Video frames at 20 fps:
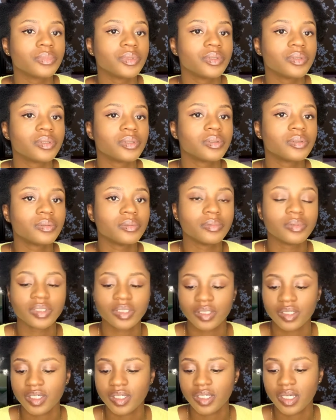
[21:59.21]
So in
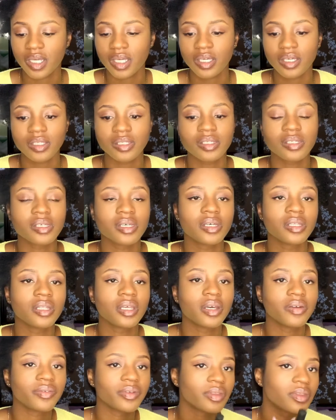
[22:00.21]
case I eat and
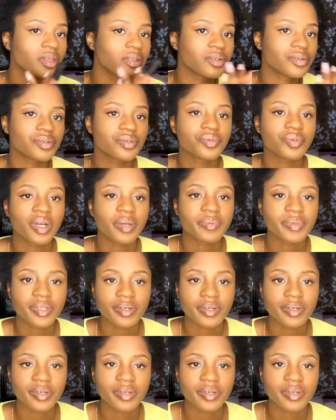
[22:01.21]
everything just wipes